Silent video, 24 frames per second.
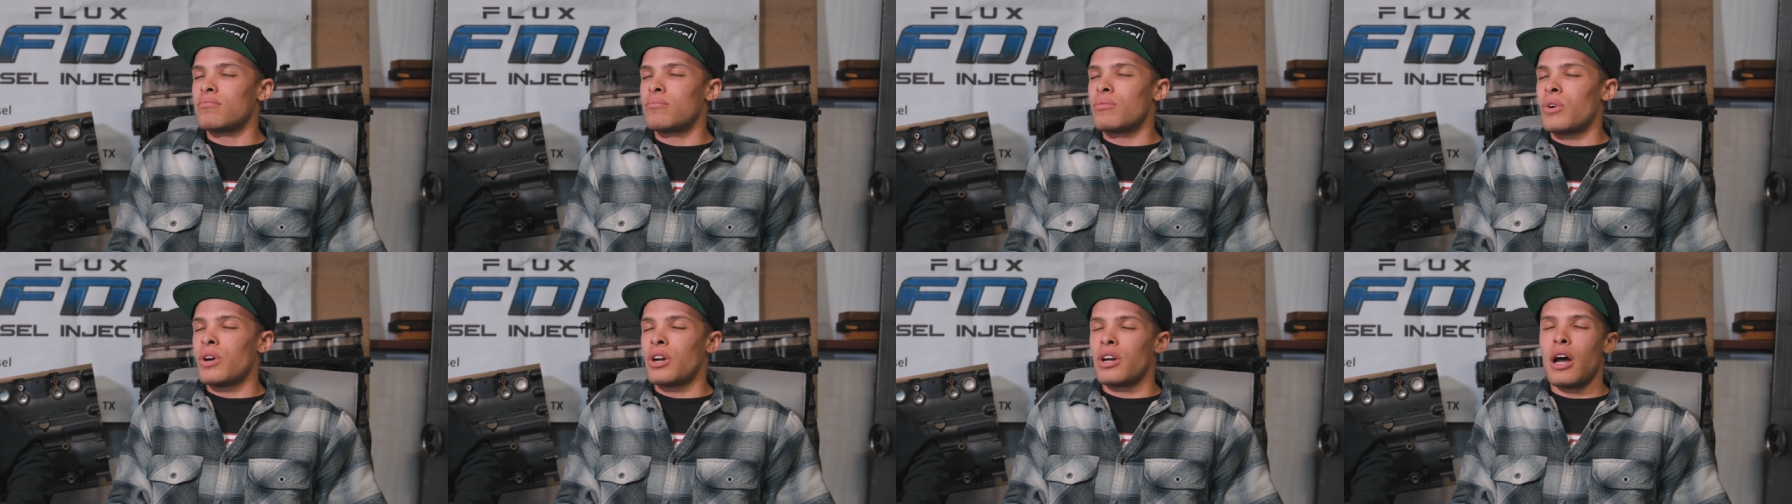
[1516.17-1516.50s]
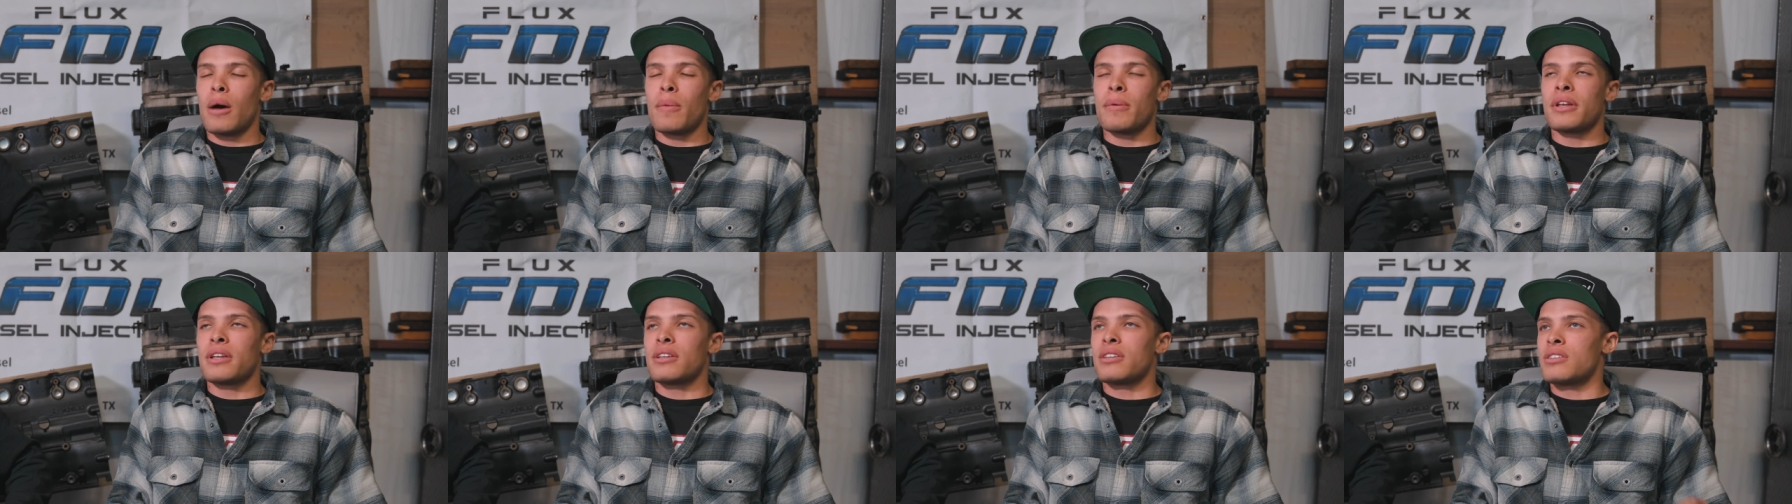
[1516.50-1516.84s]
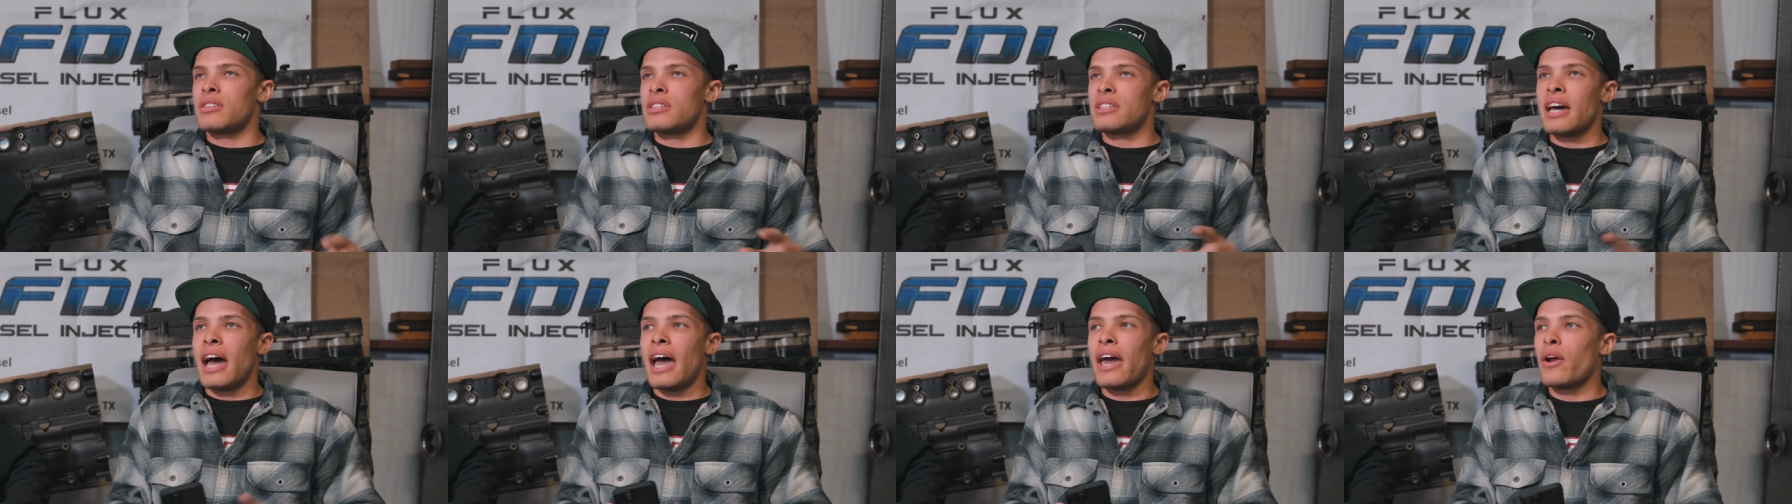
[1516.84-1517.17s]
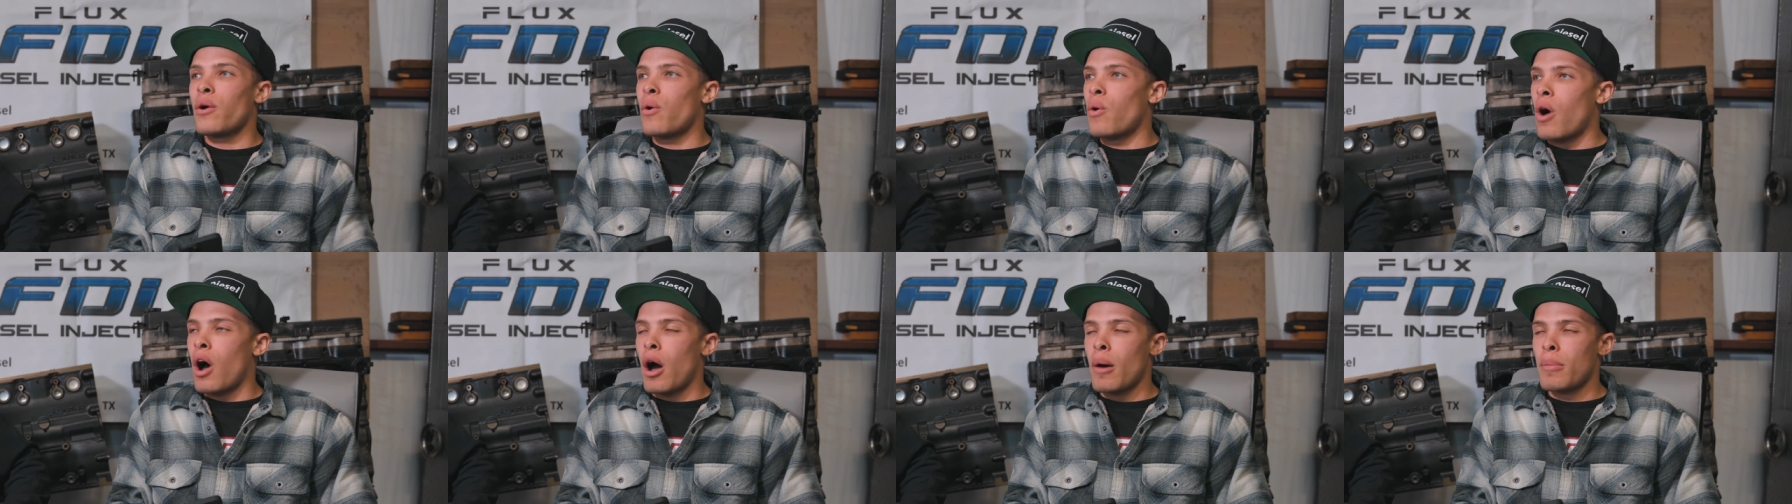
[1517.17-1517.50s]
we're coming
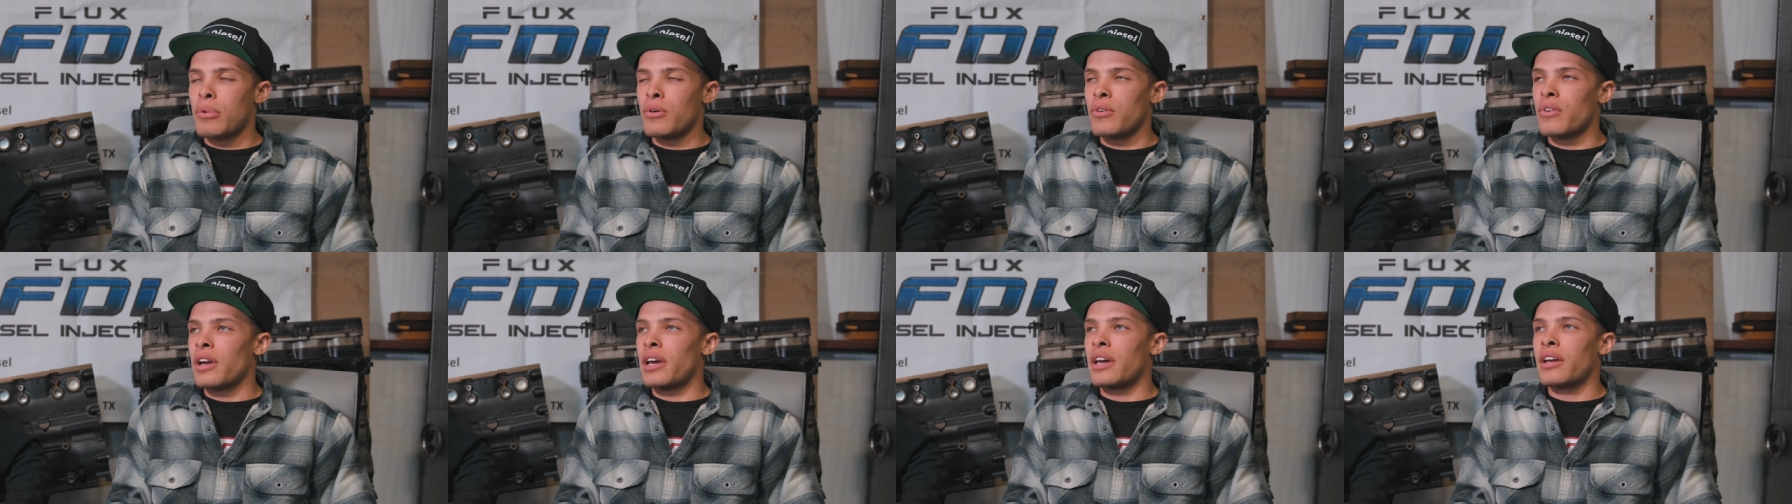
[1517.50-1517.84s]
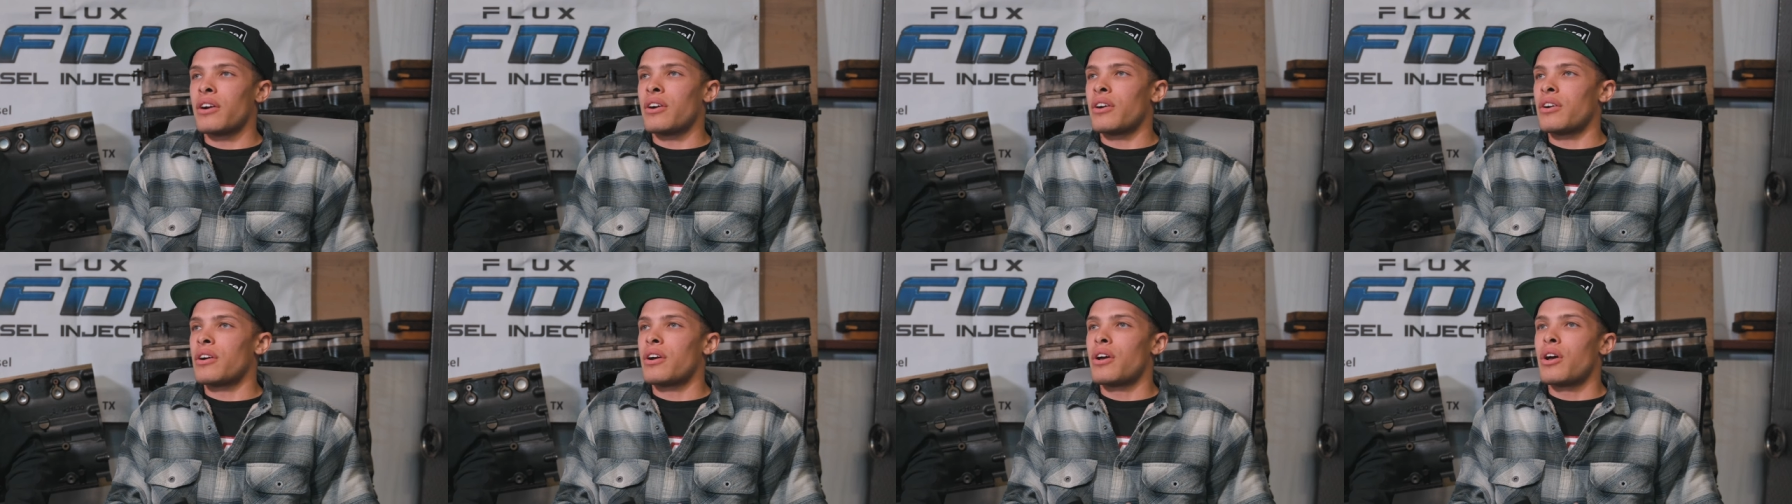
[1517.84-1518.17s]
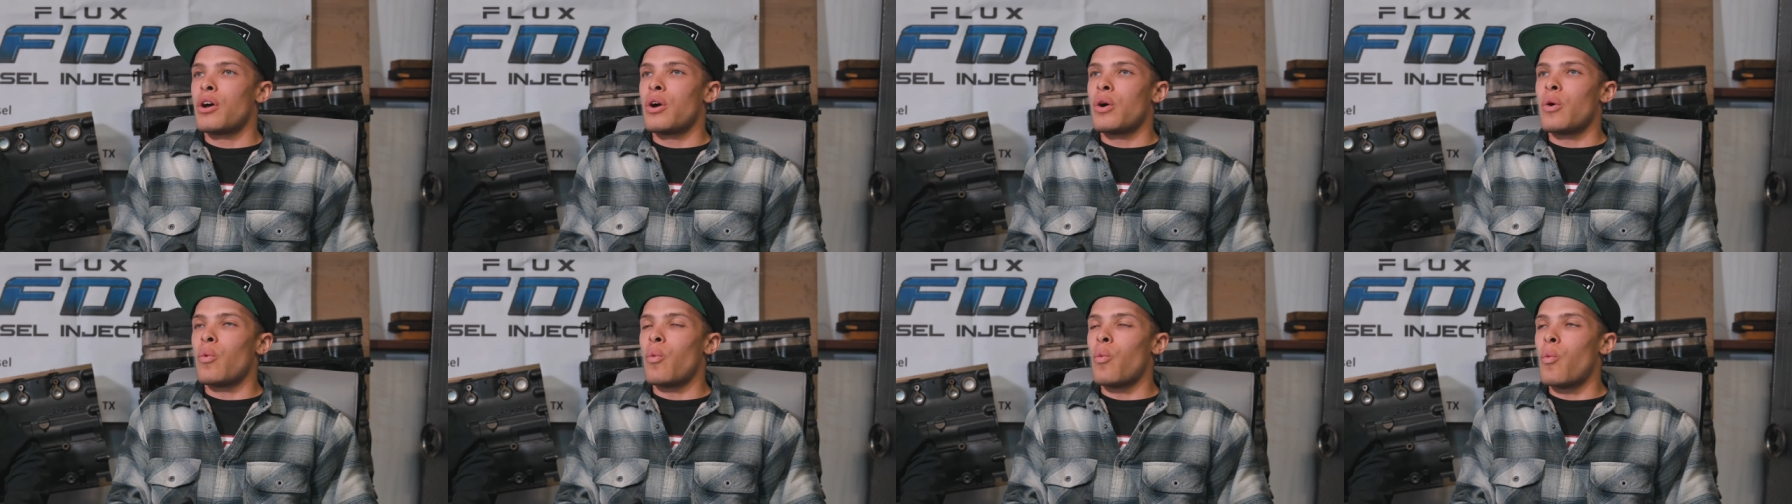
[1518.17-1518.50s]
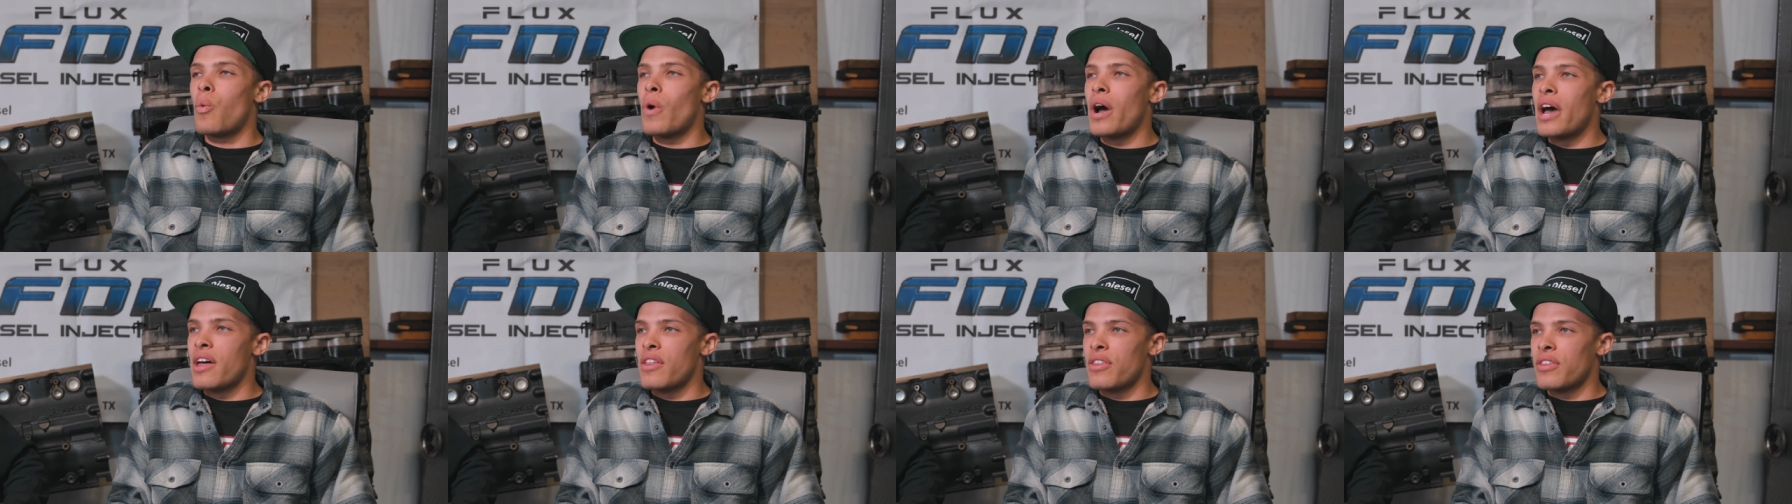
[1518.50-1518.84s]
dyno operator,
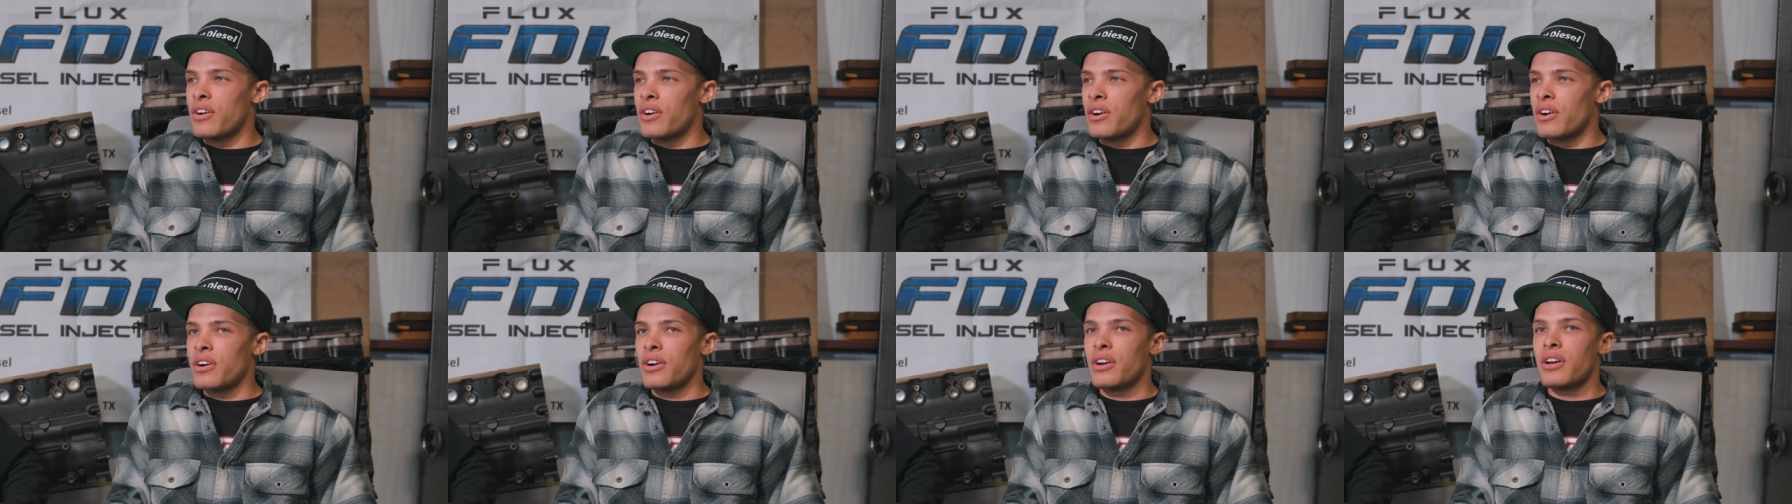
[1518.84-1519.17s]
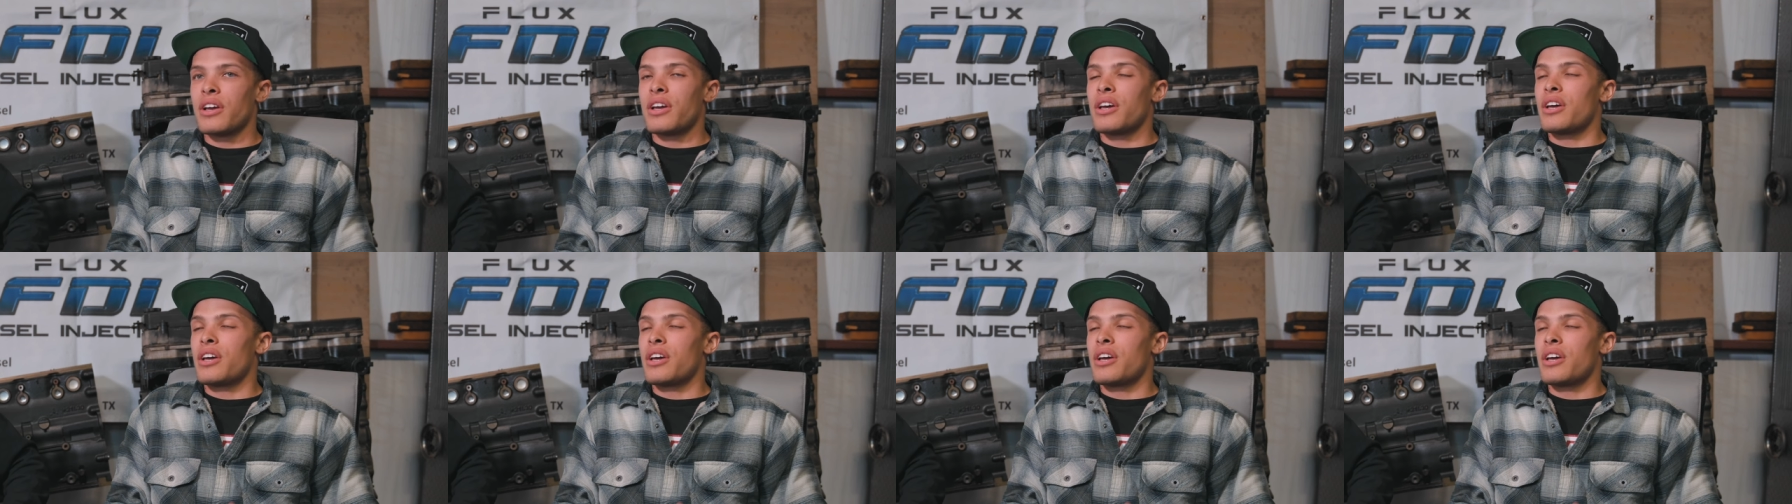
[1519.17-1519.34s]
weather,